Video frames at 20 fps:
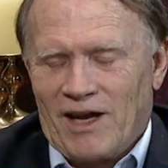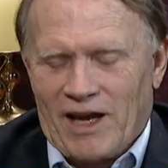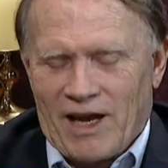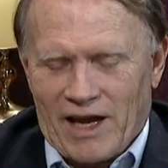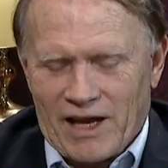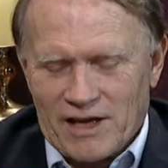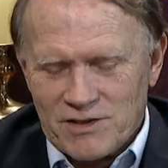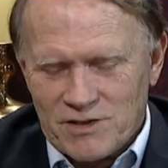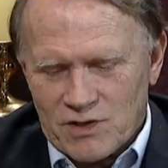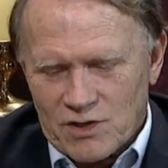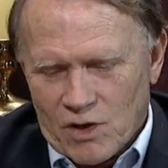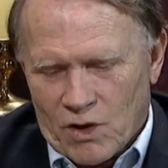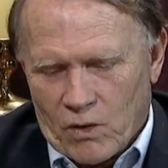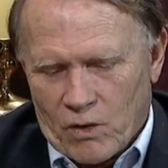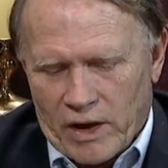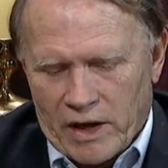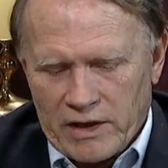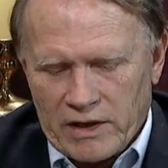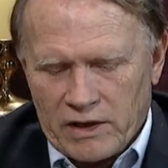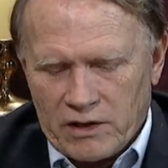And so,
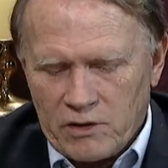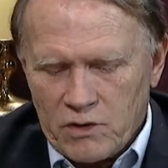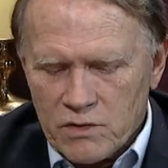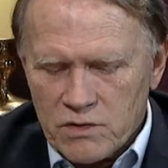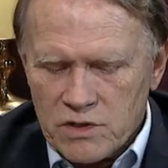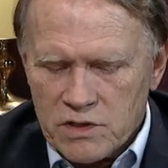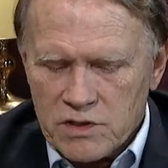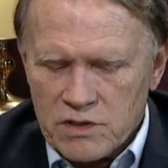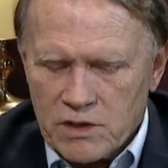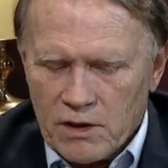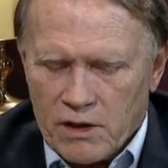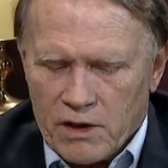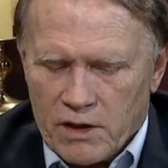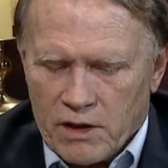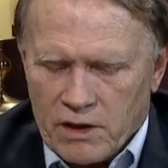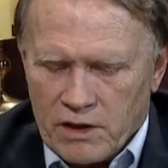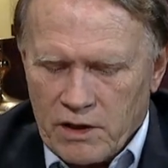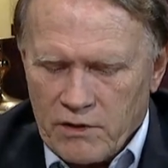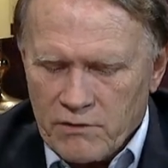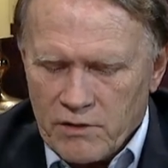and he uses
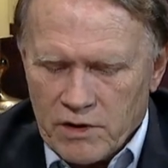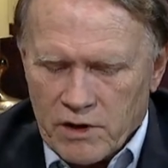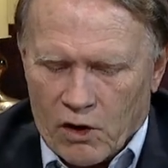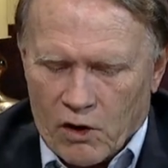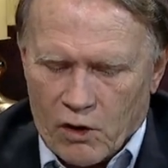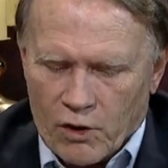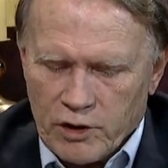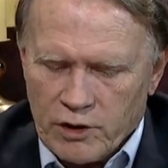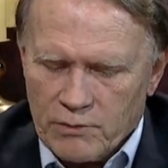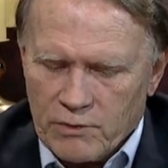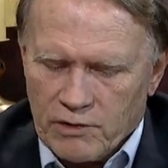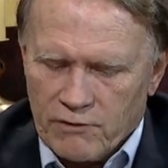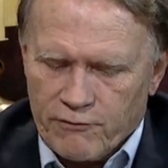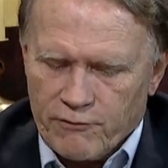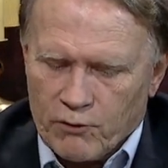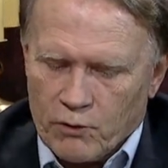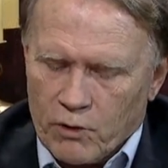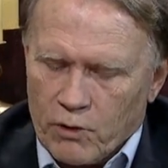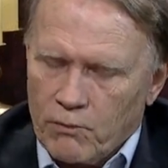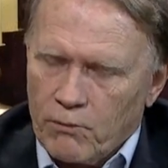even the argument
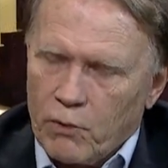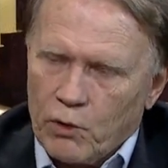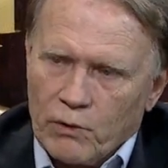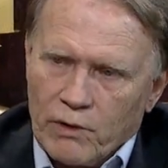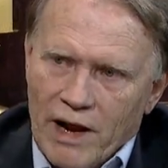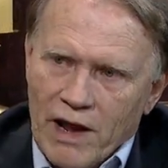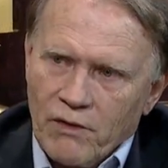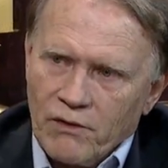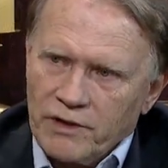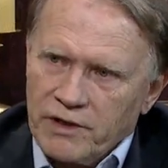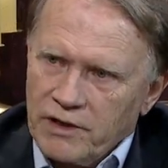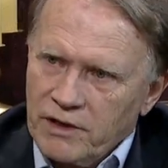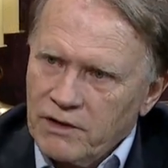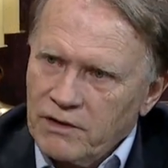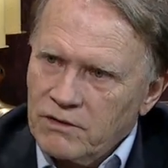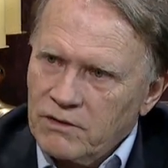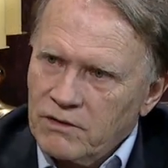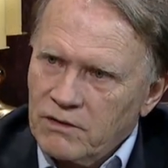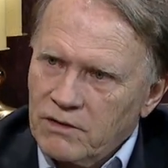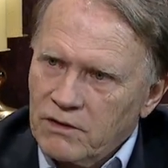for morality.
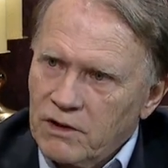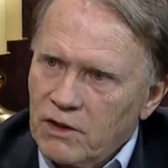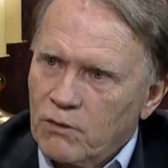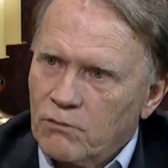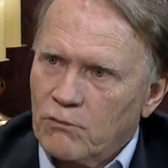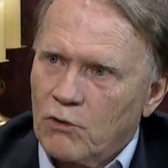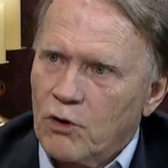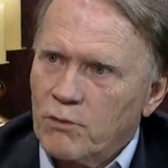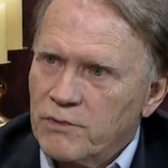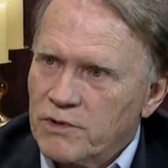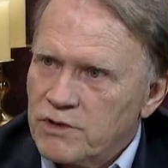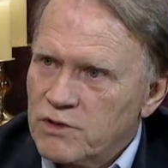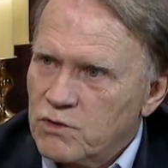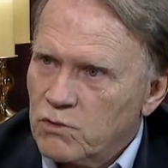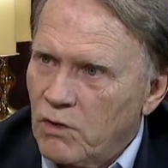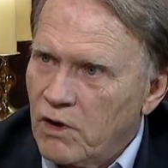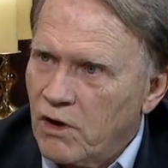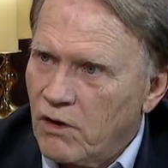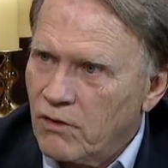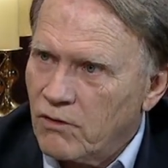You know, Romans
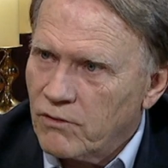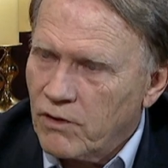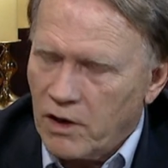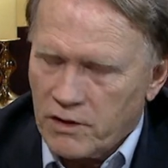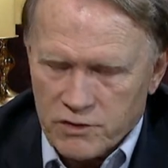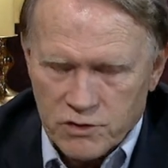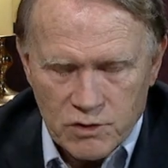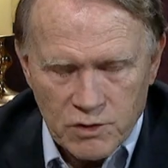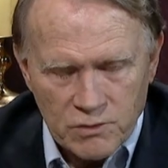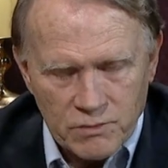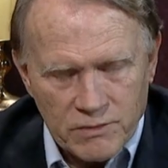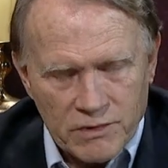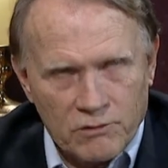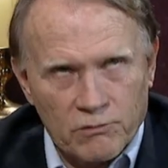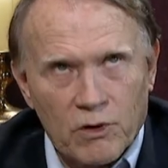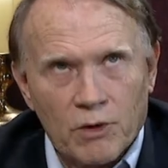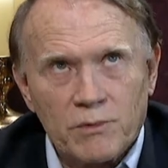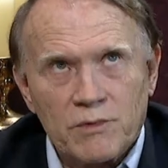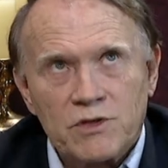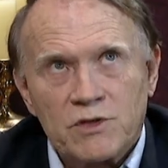
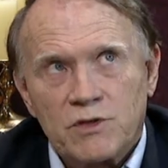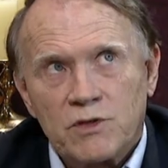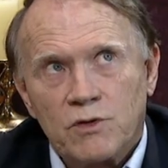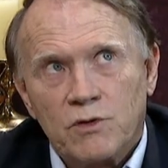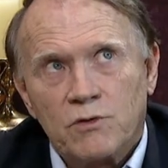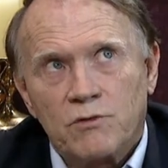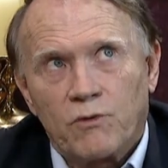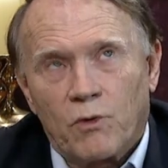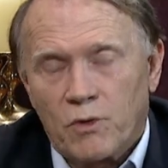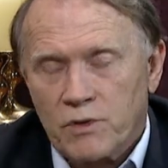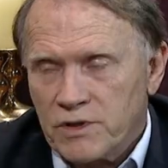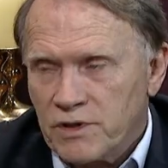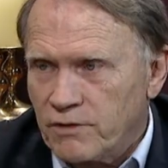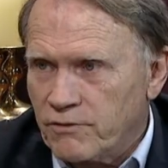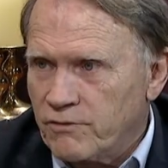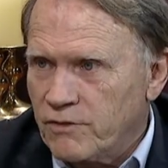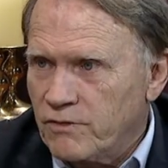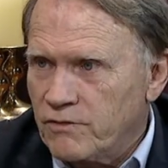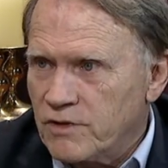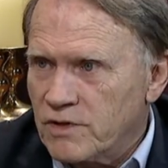2:14
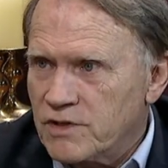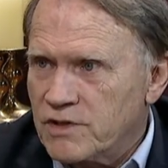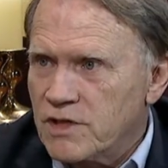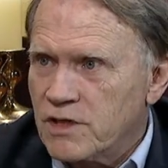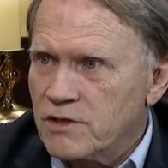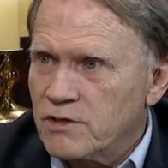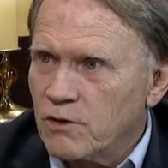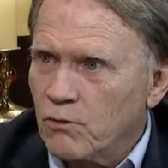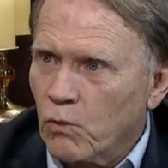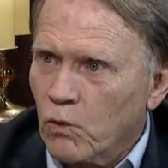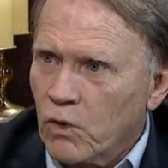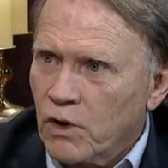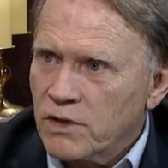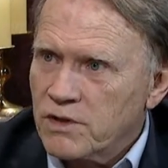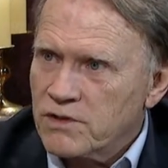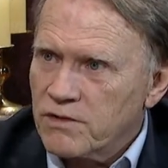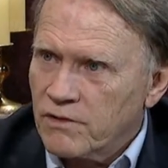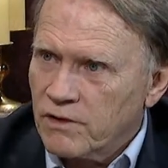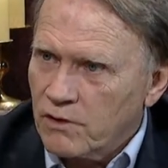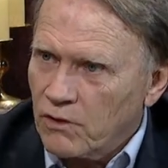and 15 says, the
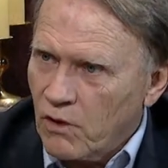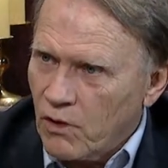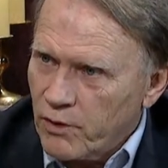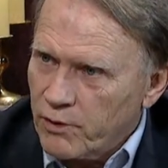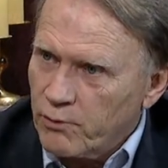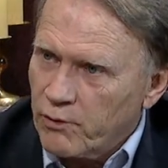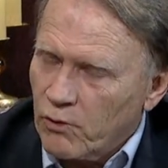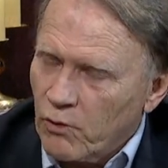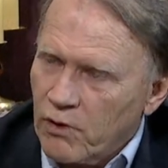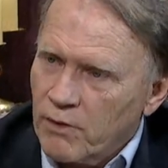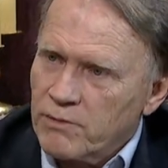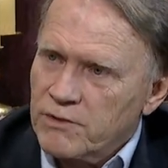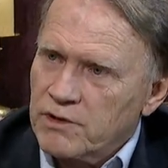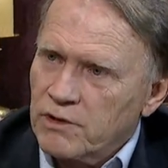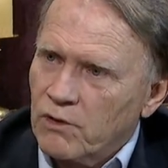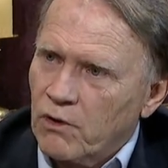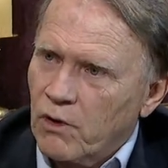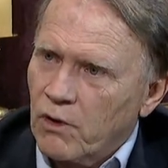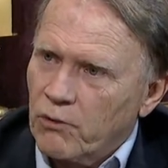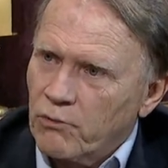works of the law, the requirements
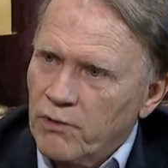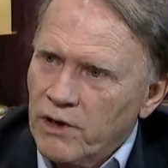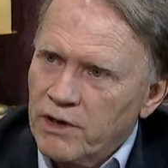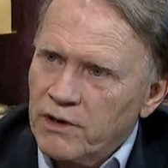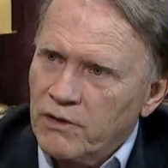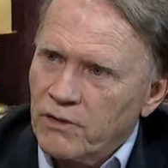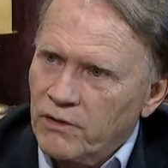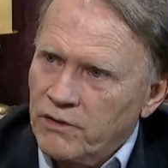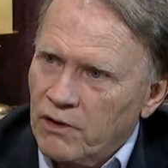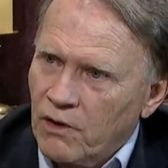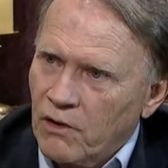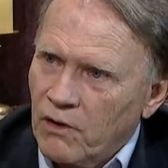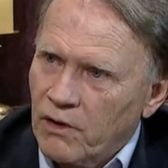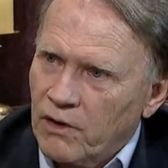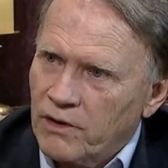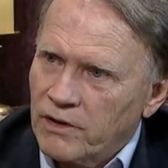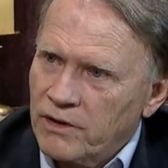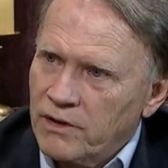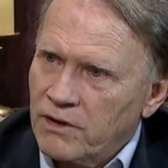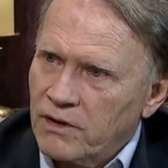of the law, are written on the
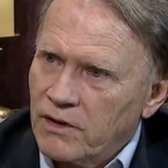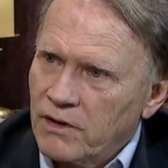heart,